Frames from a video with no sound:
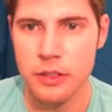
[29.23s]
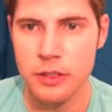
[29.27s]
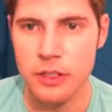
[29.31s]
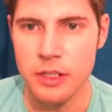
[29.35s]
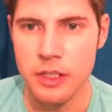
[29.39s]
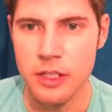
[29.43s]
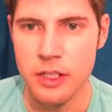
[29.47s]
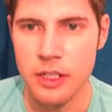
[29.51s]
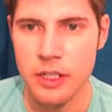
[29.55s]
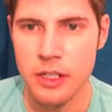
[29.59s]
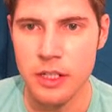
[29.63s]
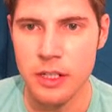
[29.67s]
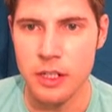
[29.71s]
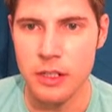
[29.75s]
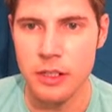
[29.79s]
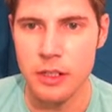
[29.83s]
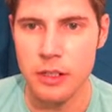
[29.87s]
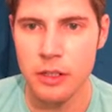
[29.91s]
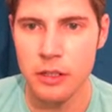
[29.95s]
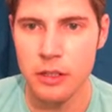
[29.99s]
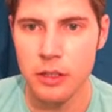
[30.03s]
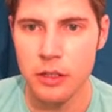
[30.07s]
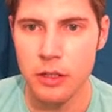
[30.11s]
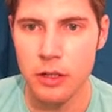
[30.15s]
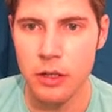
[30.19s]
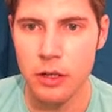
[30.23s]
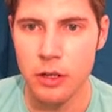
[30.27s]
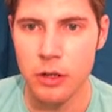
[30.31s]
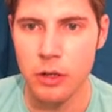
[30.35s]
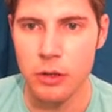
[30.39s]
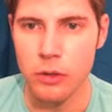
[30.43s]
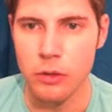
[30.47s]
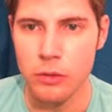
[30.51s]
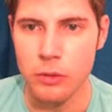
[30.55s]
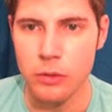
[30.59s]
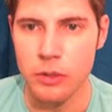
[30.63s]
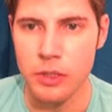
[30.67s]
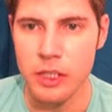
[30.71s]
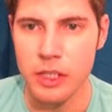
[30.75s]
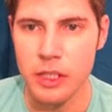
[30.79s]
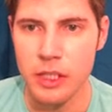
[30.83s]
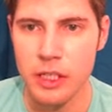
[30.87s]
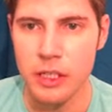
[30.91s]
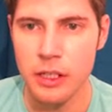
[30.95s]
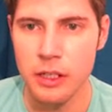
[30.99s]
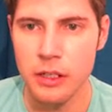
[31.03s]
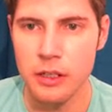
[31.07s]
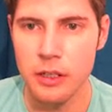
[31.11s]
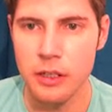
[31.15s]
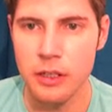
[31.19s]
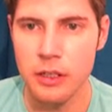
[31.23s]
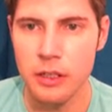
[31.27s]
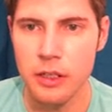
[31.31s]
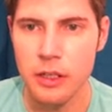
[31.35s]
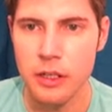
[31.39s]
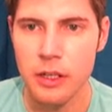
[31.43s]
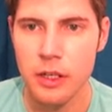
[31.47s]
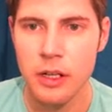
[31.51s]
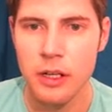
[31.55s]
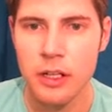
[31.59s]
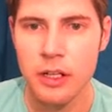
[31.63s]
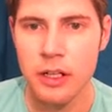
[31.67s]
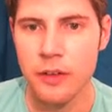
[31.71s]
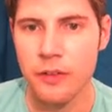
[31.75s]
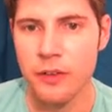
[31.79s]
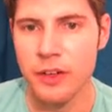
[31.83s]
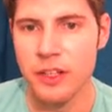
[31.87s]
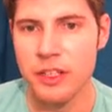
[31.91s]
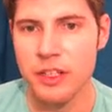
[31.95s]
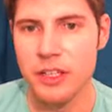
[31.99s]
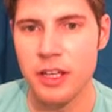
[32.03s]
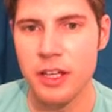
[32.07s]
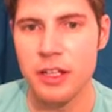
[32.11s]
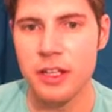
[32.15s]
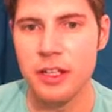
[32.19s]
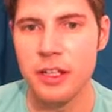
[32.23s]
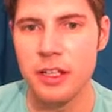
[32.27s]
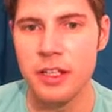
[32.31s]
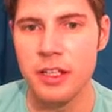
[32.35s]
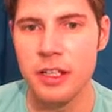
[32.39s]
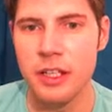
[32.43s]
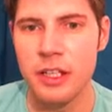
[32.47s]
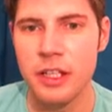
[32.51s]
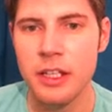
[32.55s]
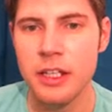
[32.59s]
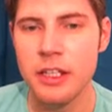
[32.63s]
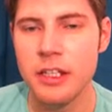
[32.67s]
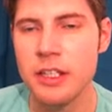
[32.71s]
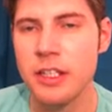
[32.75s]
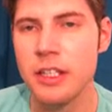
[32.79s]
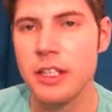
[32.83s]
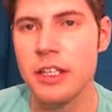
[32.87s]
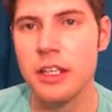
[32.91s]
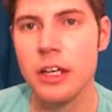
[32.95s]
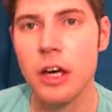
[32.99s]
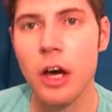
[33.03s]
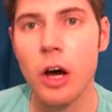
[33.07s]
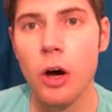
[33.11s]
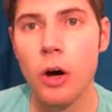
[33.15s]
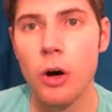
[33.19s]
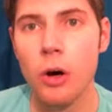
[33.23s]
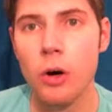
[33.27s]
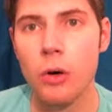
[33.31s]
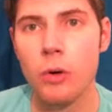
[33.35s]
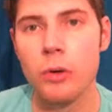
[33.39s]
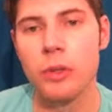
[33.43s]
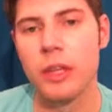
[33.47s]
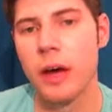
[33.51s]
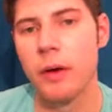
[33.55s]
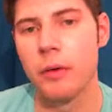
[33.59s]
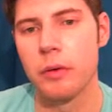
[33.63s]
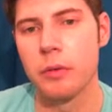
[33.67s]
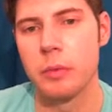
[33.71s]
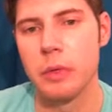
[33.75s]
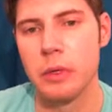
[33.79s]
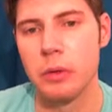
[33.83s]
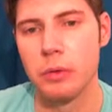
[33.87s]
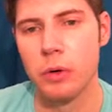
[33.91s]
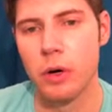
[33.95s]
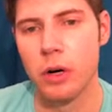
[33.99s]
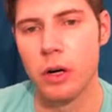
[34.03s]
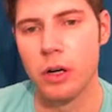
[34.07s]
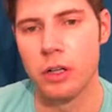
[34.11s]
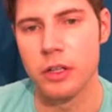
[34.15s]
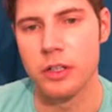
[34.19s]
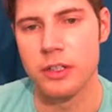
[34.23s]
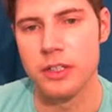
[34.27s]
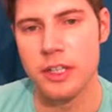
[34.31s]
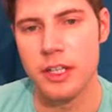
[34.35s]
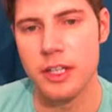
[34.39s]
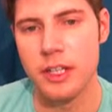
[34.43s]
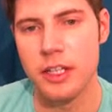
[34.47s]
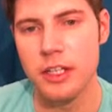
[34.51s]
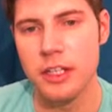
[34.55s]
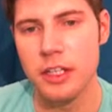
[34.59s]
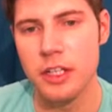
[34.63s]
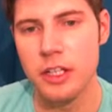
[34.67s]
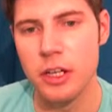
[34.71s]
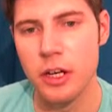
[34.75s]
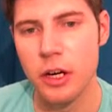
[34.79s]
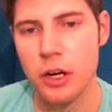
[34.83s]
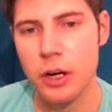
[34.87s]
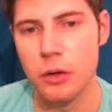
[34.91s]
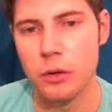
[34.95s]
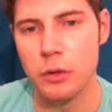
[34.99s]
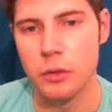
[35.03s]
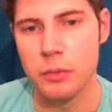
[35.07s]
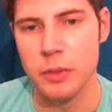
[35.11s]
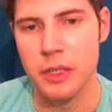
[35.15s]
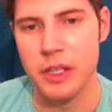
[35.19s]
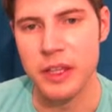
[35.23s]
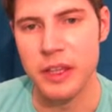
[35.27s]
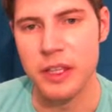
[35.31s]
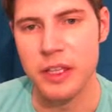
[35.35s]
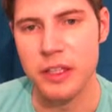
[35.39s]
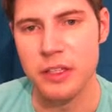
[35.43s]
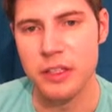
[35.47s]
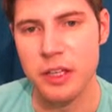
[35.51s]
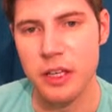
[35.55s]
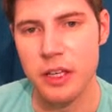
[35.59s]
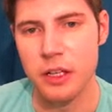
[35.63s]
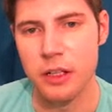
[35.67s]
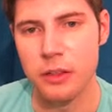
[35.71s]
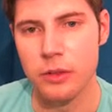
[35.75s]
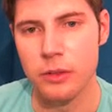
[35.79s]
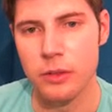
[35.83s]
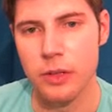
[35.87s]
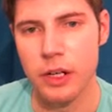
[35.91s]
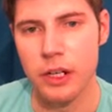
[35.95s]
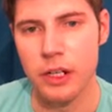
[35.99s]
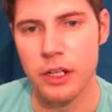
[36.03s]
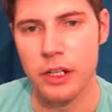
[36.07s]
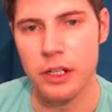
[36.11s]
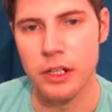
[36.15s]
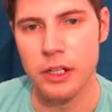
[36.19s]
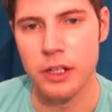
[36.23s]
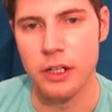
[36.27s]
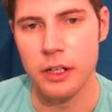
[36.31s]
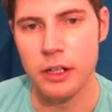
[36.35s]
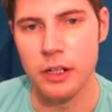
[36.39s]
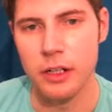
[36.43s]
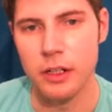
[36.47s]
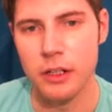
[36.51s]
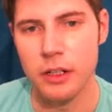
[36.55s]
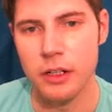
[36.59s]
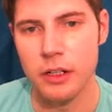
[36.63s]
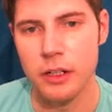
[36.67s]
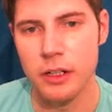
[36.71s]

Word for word: D O E. Now, if I said EDO, that would be wrong because EDO would be this angle right here.